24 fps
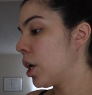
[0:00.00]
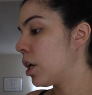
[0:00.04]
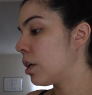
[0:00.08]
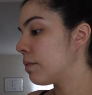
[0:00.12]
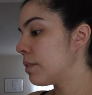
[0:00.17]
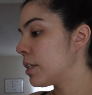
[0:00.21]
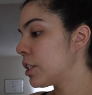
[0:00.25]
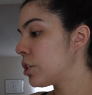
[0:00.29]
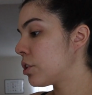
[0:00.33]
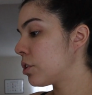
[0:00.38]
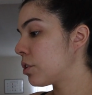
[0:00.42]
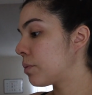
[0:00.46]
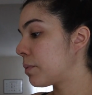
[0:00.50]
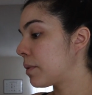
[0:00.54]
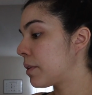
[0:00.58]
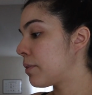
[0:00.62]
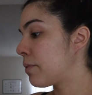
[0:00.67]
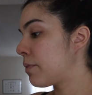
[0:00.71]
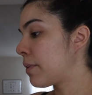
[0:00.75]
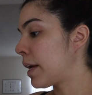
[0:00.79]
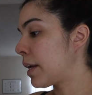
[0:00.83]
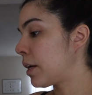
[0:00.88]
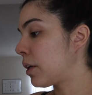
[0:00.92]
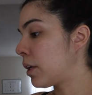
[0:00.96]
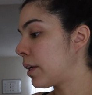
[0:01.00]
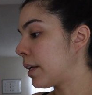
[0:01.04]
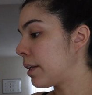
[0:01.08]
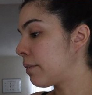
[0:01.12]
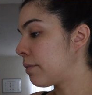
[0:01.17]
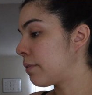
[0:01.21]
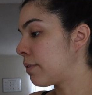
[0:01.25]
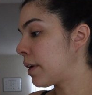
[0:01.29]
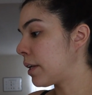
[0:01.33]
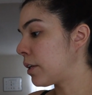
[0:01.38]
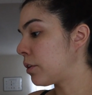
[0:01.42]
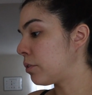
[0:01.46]
original with fennel
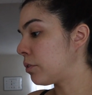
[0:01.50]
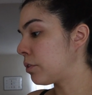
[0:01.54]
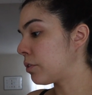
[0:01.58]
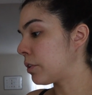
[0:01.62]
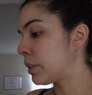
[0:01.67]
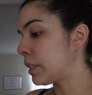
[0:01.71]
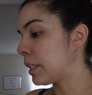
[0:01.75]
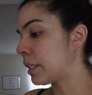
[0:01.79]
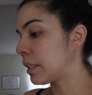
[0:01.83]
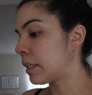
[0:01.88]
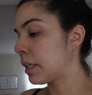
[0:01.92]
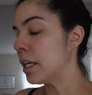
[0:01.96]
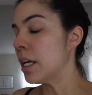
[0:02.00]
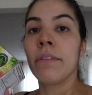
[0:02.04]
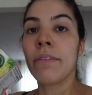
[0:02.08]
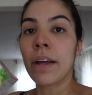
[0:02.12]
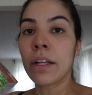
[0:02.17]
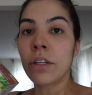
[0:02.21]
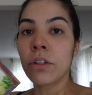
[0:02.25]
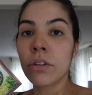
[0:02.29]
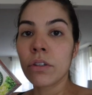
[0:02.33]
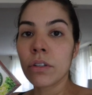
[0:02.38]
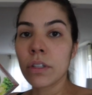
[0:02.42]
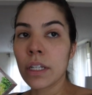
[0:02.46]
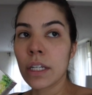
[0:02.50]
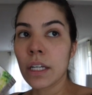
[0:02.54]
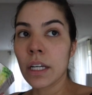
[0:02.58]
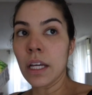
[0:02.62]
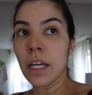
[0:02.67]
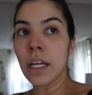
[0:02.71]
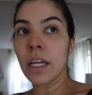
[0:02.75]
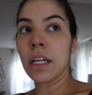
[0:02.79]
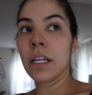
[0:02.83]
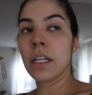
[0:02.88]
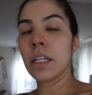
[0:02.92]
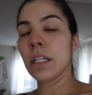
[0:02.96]
and fenugreek.
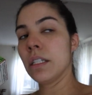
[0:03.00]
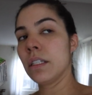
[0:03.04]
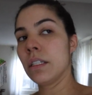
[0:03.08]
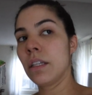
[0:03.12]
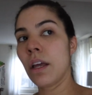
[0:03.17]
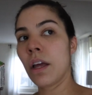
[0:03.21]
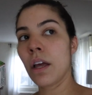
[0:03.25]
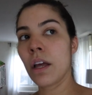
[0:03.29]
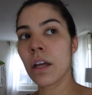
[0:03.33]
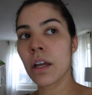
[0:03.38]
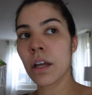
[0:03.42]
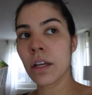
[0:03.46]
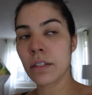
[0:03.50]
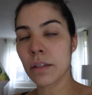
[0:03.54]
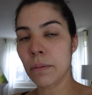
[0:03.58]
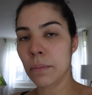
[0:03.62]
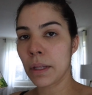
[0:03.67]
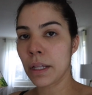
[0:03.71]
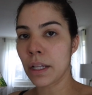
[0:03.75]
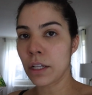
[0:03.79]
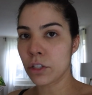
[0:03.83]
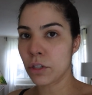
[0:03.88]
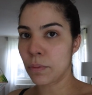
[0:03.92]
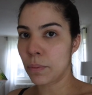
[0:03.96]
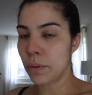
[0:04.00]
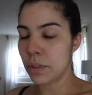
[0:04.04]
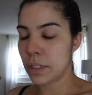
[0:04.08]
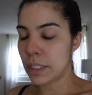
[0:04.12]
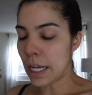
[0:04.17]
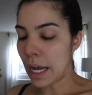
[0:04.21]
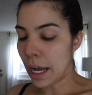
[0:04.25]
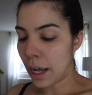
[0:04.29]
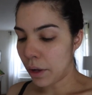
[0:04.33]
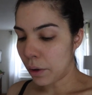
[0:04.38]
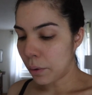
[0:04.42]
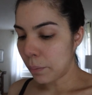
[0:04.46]
Fenugreek is something that's supposed
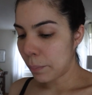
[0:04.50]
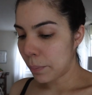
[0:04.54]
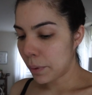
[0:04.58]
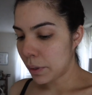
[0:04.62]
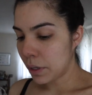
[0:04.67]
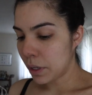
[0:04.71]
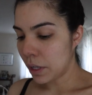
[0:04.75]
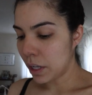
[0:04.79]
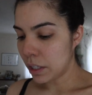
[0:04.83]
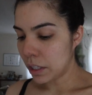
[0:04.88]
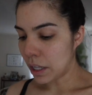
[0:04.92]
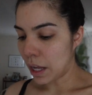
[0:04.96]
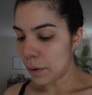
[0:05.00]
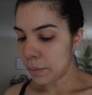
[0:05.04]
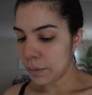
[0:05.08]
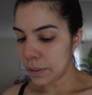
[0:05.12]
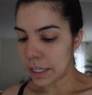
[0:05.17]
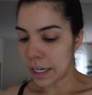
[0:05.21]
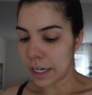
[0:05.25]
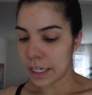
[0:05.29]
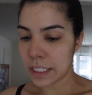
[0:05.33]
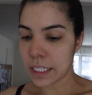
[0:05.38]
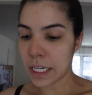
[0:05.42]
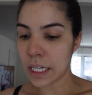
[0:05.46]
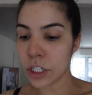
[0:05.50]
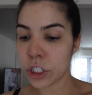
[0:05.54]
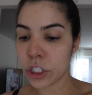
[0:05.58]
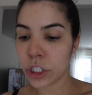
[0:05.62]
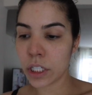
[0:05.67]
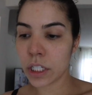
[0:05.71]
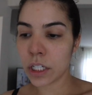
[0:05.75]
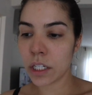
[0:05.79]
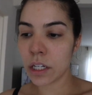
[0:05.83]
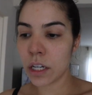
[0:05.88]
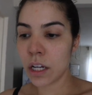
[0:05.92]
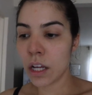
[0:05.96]
to help a lot with
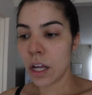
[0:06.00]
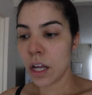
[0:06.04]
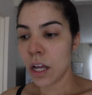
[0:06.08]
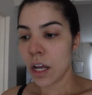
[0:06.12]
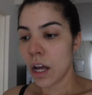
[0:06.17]
lactation.